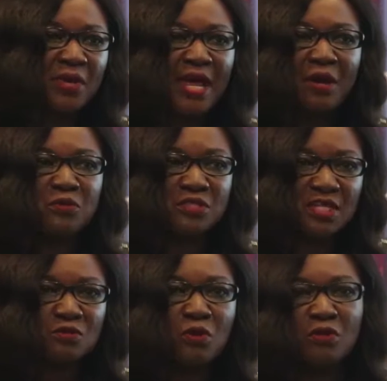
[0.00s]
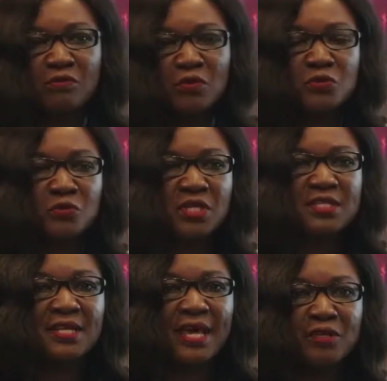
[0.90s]
but I was just one of those who
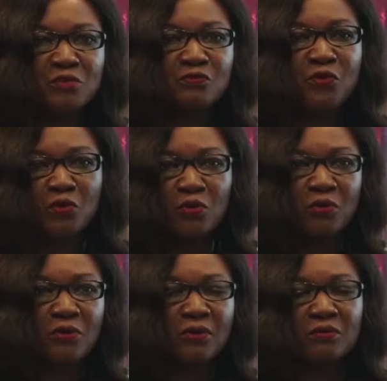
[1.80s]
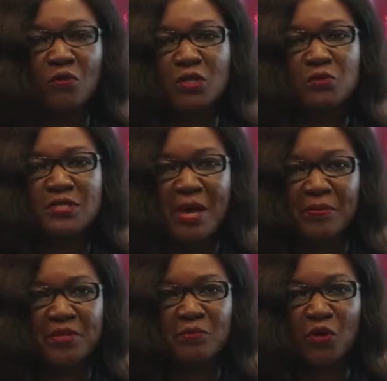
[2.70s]
just liked to follow on what was
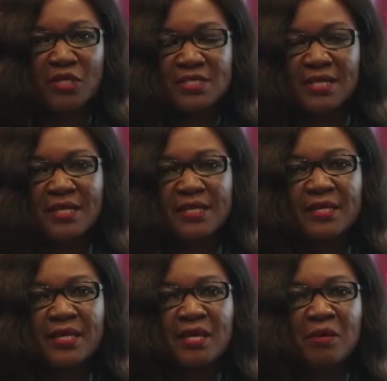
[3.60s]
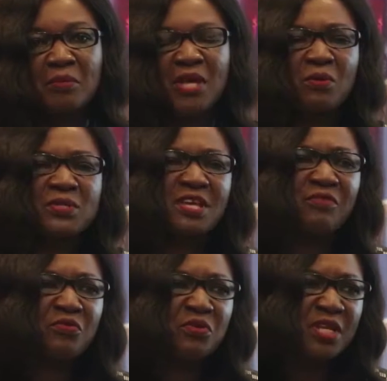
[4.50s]
happening politically. But it was
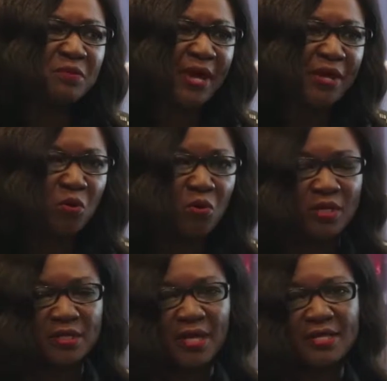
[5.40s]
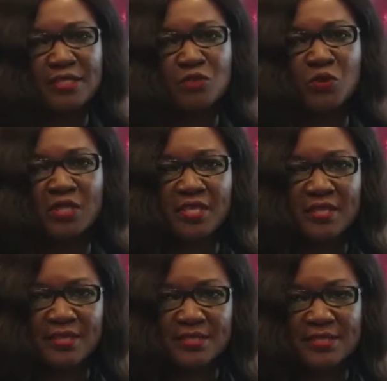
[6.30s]
never really my calling until
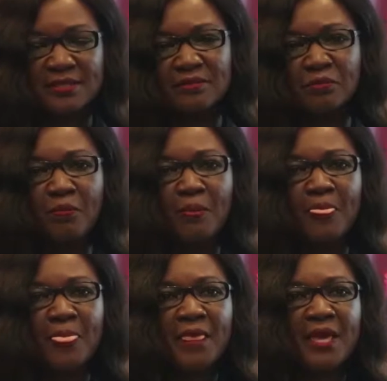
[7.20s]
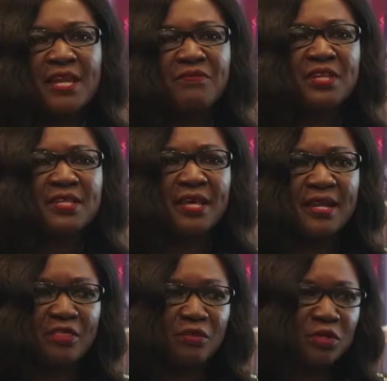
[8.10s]
2013. And even
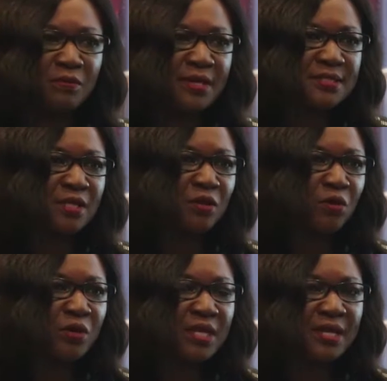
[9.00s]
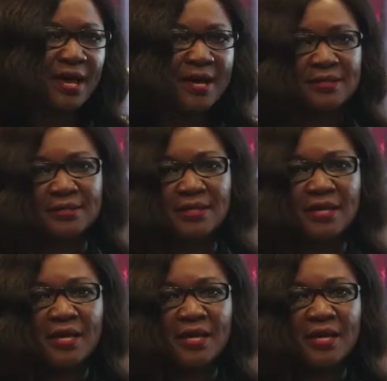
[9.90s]
then, I thought about it long and hard.